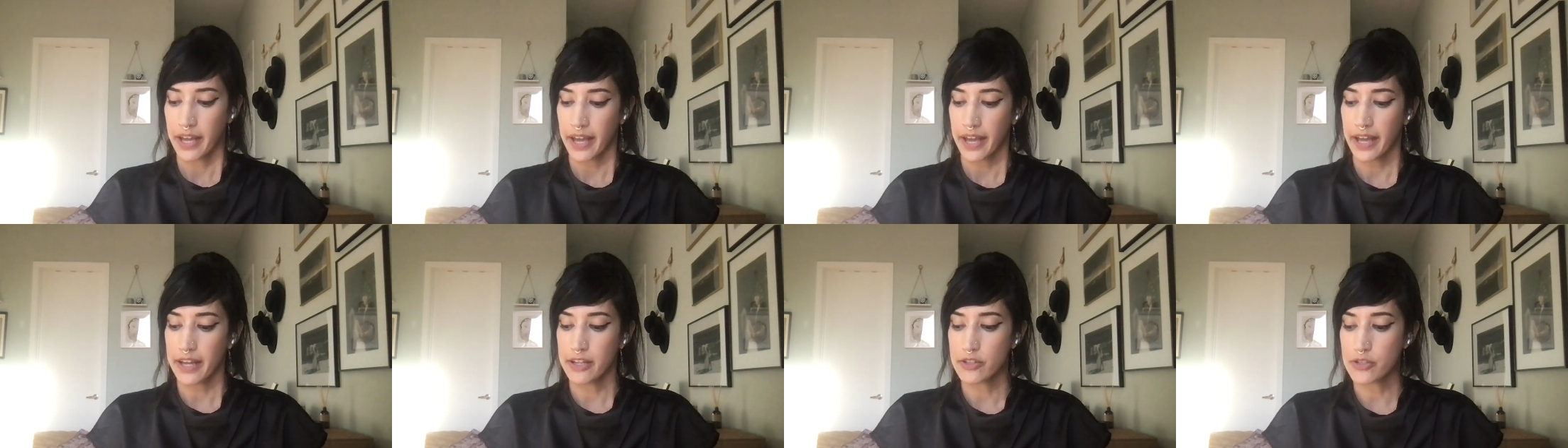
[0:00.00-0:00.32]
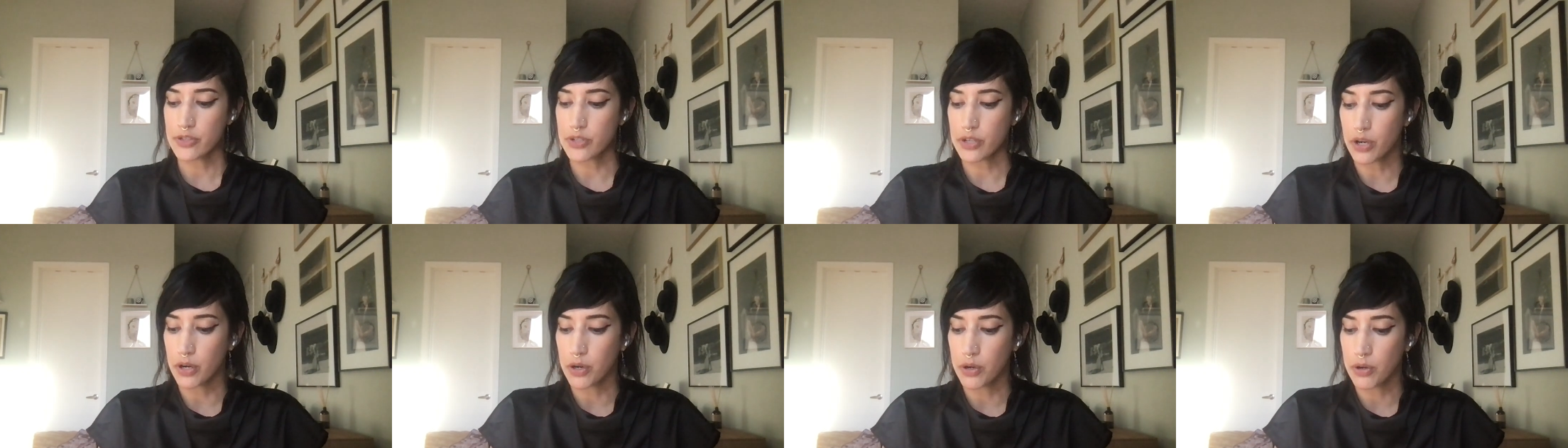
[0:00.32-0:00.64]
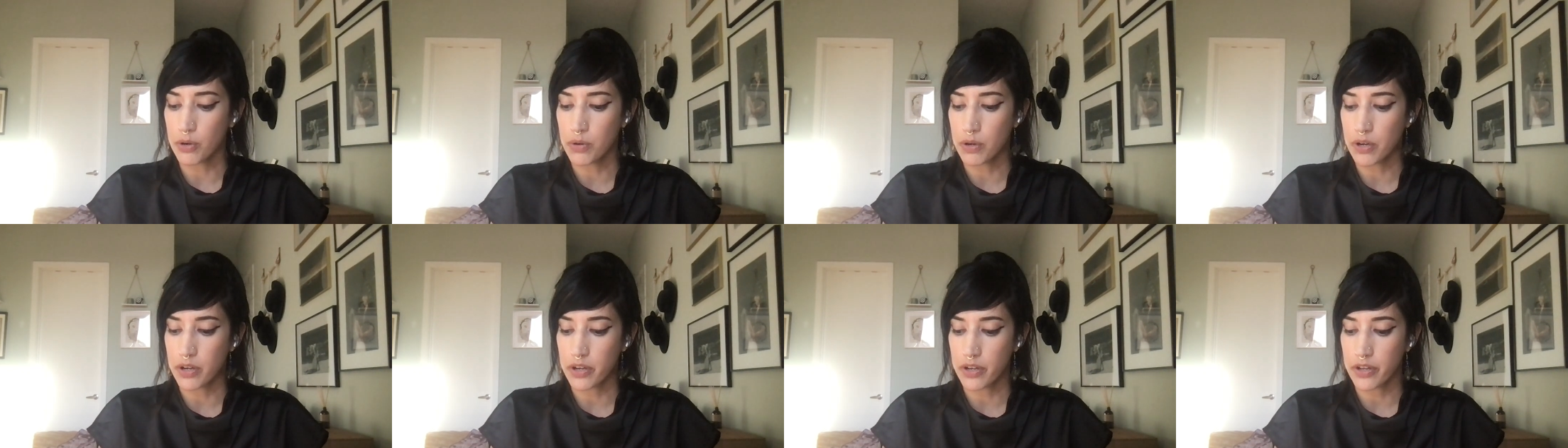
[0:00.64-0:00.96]
And
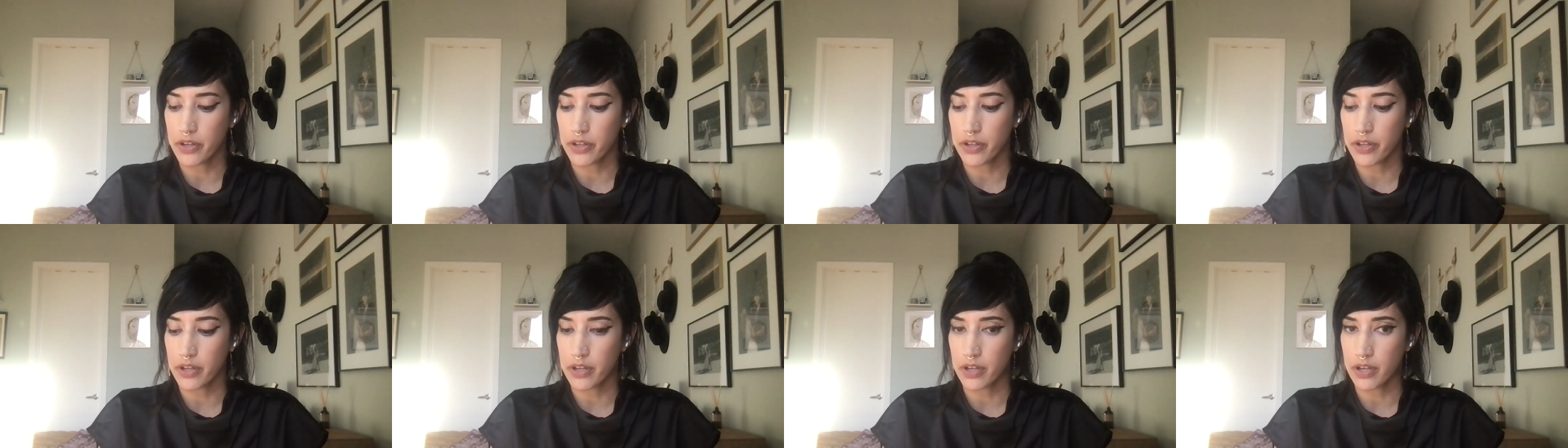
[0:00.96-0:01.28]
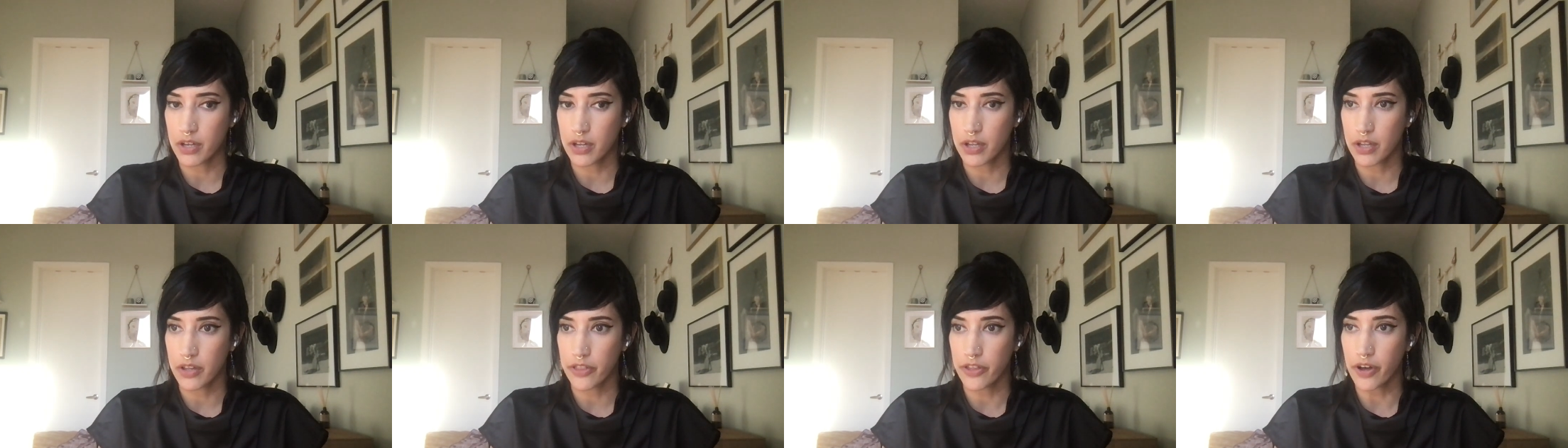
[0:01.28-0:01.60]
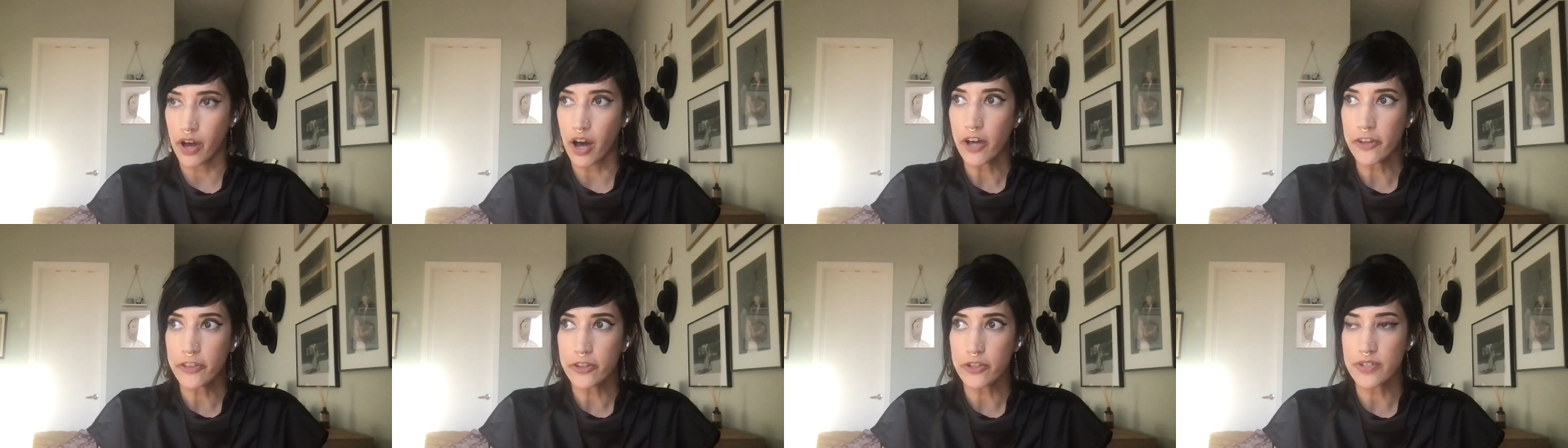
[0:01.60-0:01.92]
so the
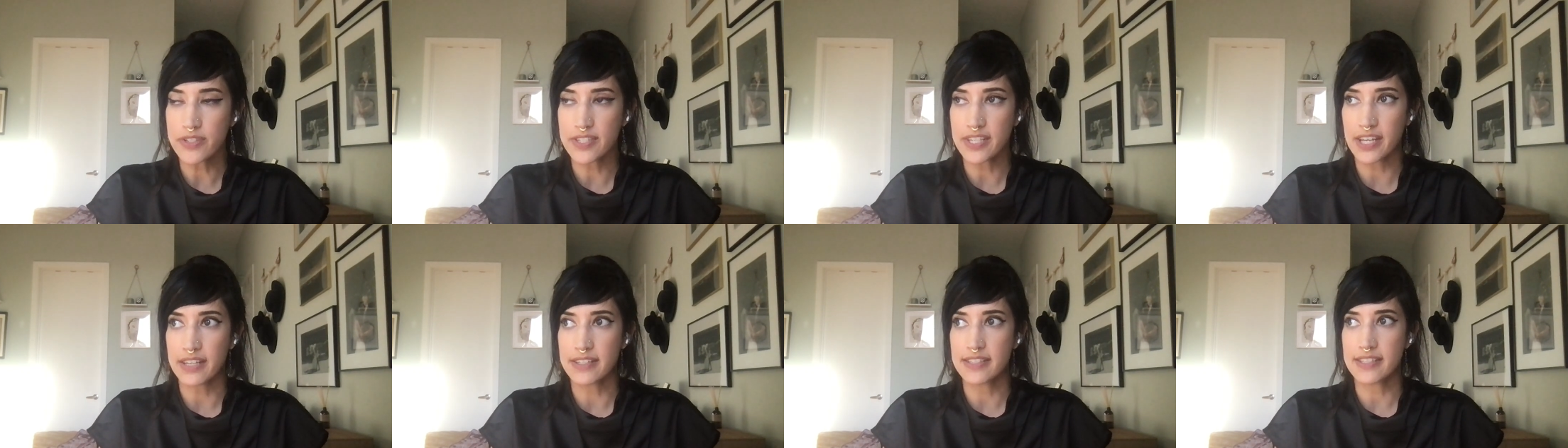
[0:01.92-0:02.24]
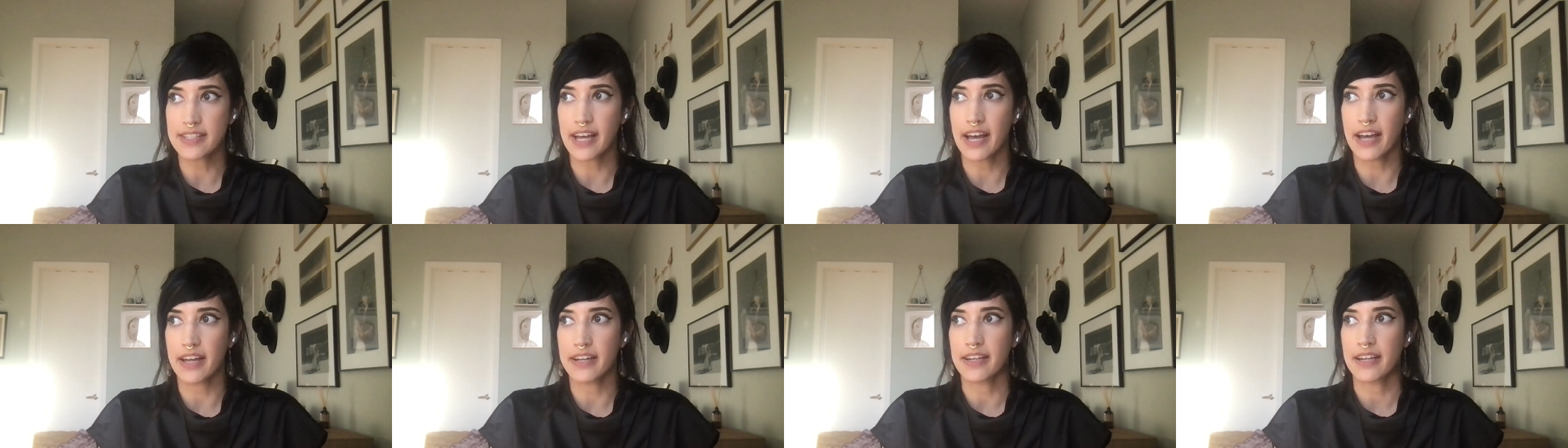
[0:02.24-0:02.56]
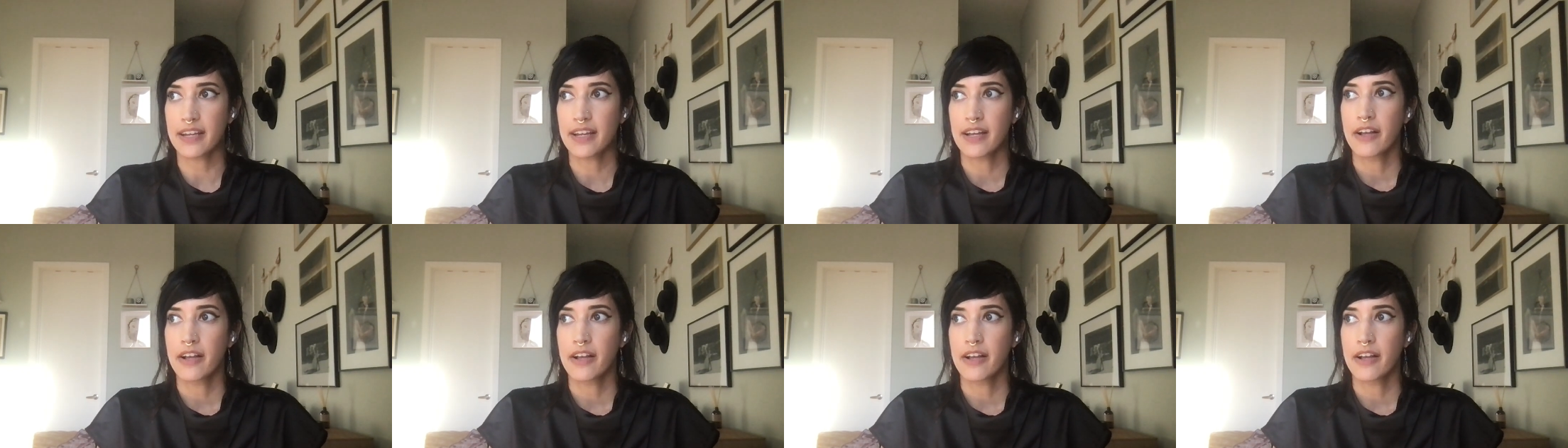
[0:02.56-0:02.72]
author says that